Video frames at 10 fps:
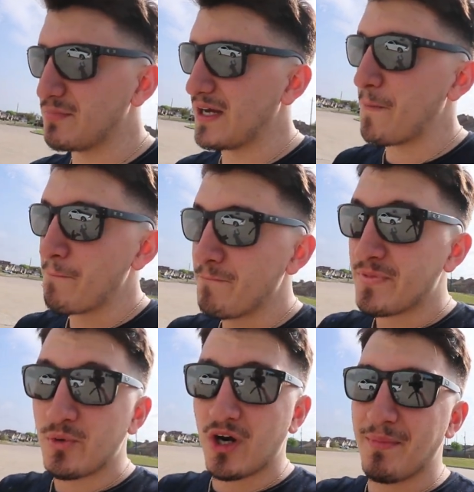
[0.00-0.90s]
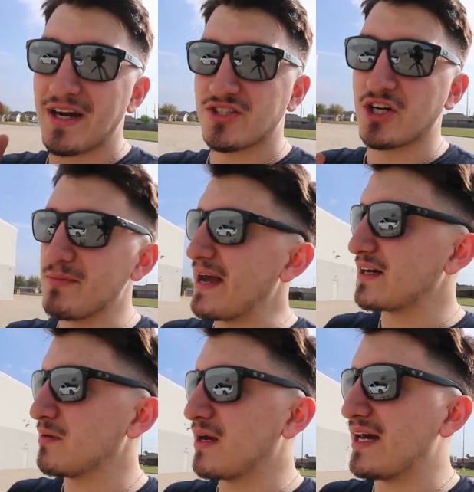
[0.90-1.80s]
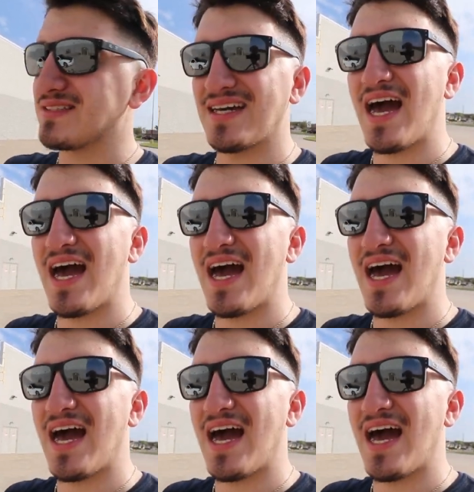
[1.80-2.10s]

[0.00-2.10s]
but we are about to turn it back up, guys.